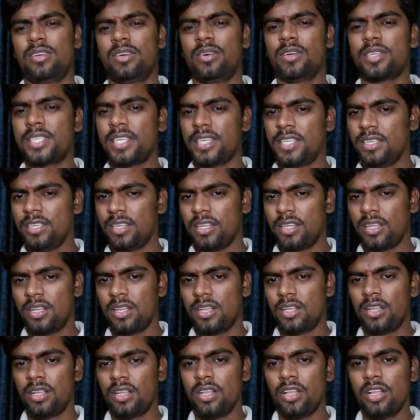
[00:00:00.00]
okay,
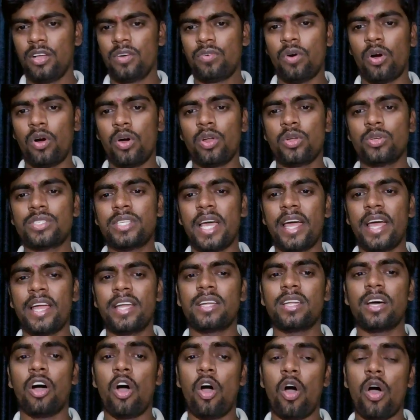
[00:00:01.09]
falls
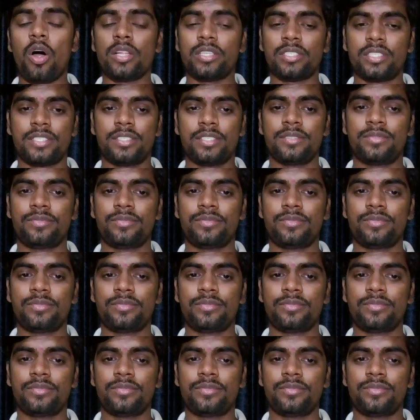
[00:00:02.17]
and all.